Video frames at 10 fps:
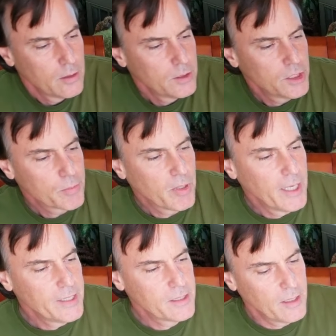Just
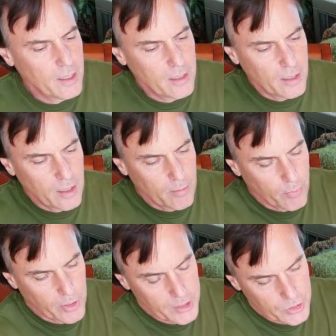place
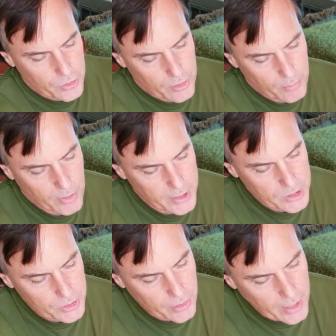
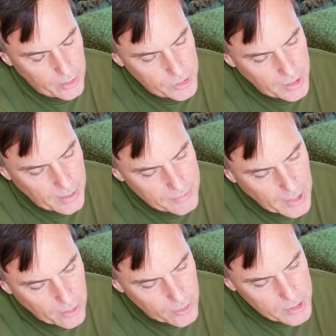your arrow shaft
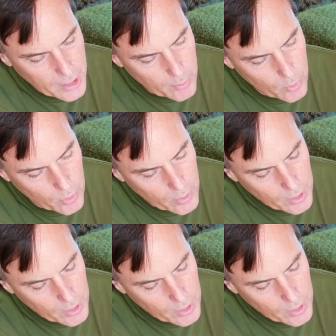down on the table